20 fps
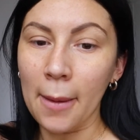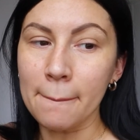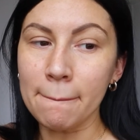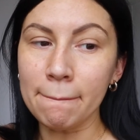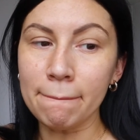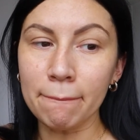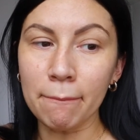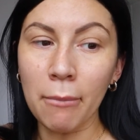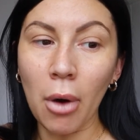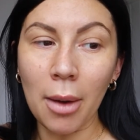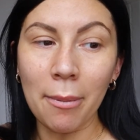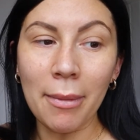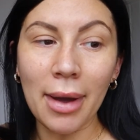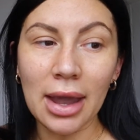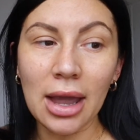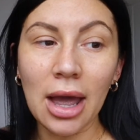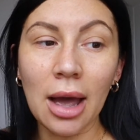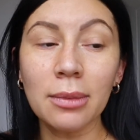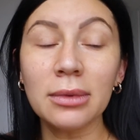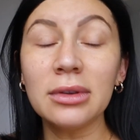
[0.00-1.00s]
My
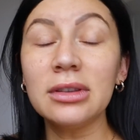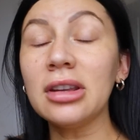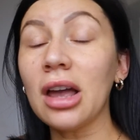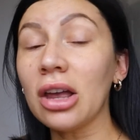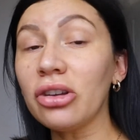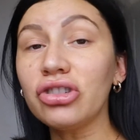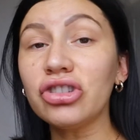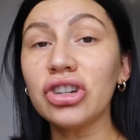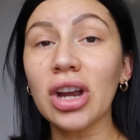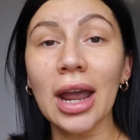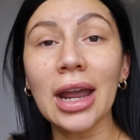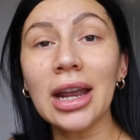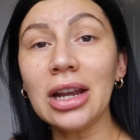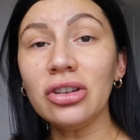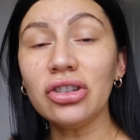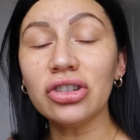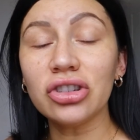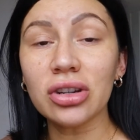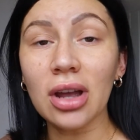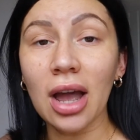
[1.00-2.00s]
makeup does
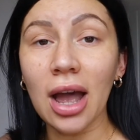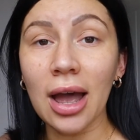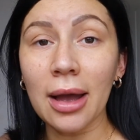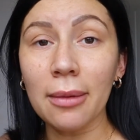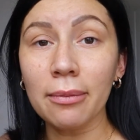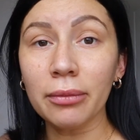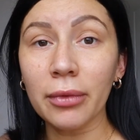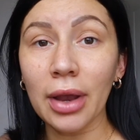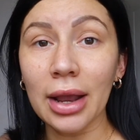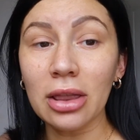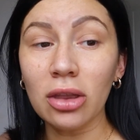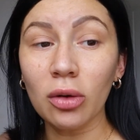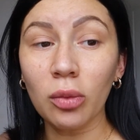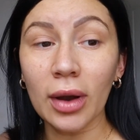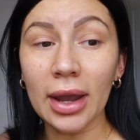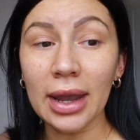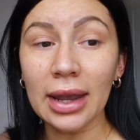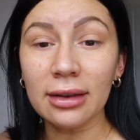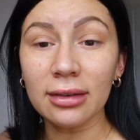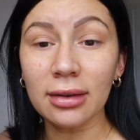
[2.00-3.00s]
change in the
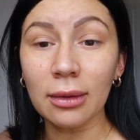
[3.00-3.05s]
week.